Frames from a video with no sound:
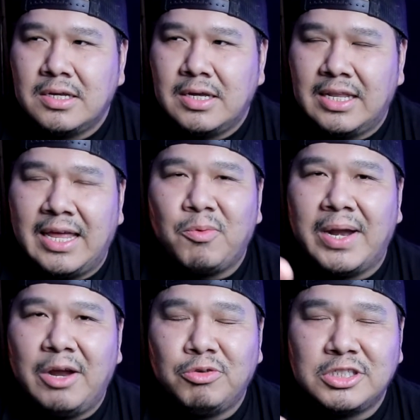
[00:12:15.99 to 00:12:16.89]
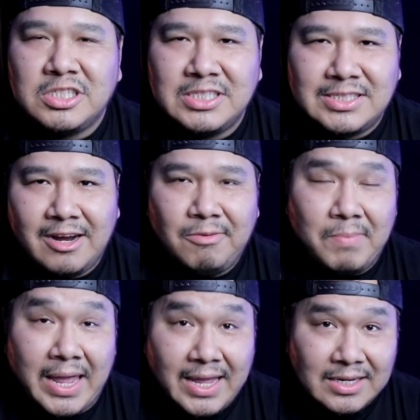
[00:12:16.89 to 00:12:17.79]
And like when I originally started
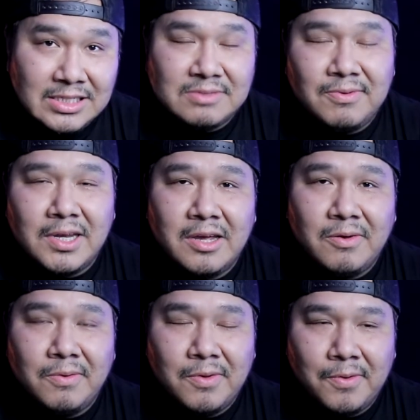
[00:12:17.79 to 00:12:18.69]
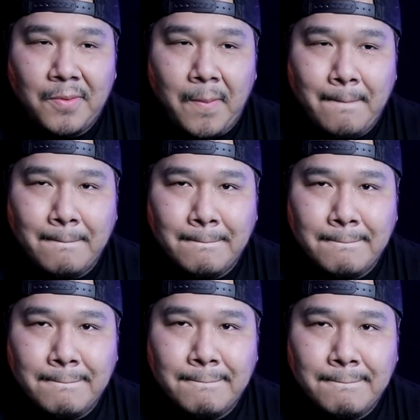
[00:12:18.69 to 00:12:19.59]
making this video,
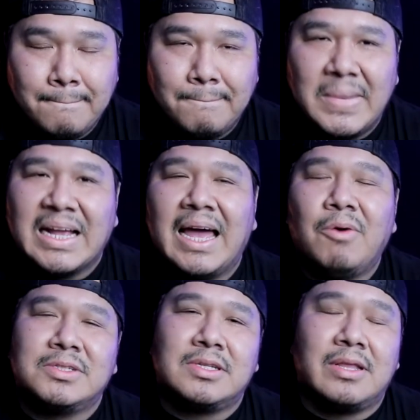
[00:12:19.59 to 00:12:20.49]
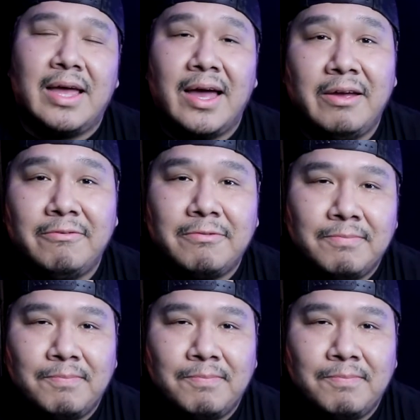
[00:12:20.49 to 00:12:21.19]
my cat was alive.